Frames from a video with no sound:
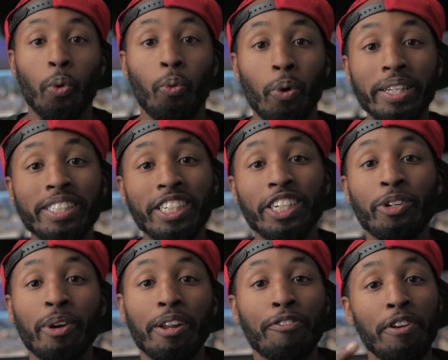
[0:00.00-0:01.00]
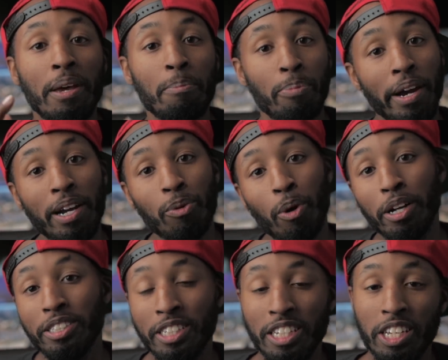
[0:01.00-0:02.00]
What's good, creative fam? Brandon
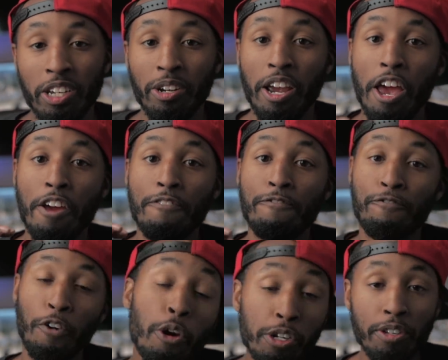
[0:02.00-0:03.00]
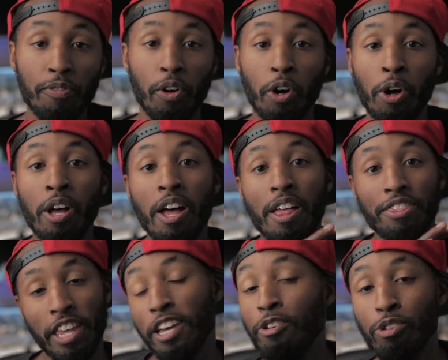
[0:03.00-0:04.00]
Washington here, and first of all,
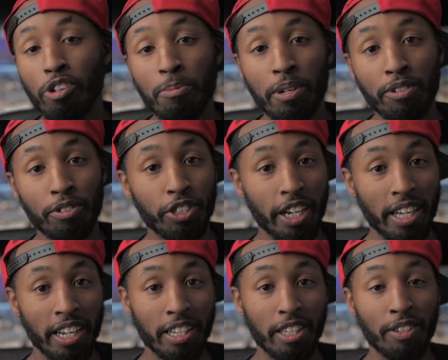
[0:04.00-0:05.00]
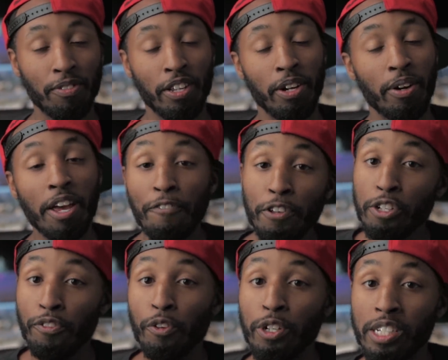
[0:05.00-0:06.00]
thank you so much for checking out this video. If it's
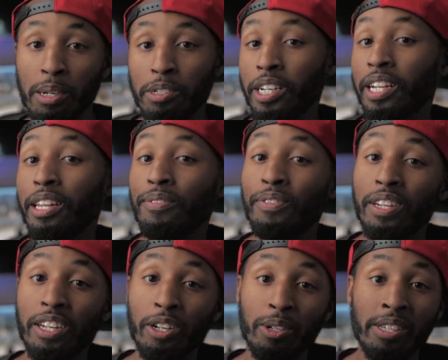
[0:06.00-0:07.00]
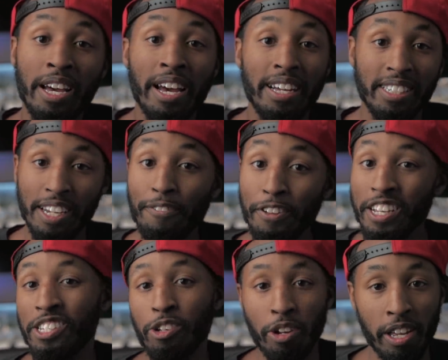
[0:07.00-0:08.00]
your first time checking out the videos, definitely
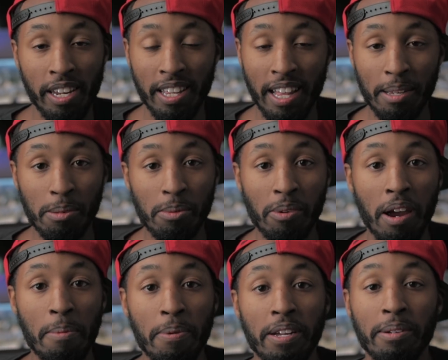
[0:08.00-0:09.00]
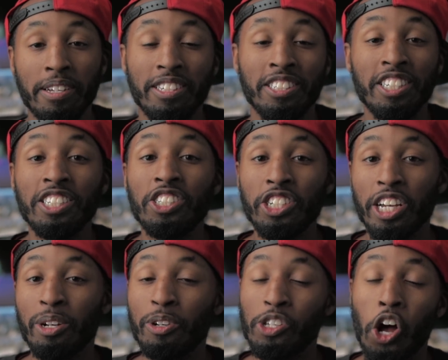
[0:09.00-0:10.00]
consider hitting that subscribe button, because this
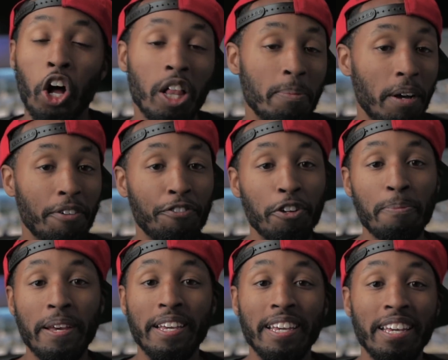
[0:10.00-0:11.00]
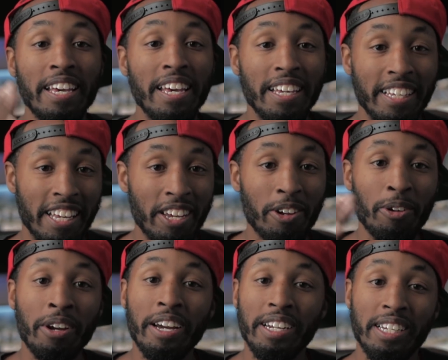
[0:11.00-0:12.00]
channel is all about filmmaking
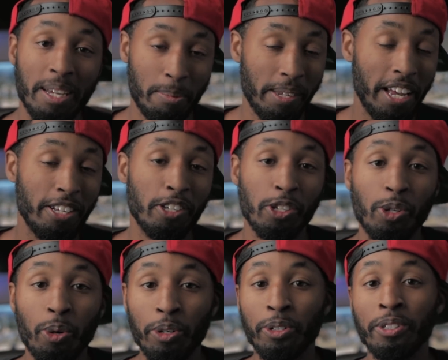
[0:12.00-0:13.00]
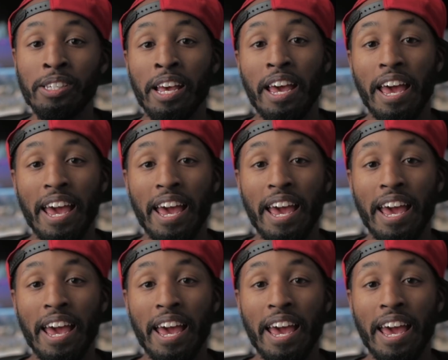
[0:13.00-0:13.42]
gear, tips, and tutorials.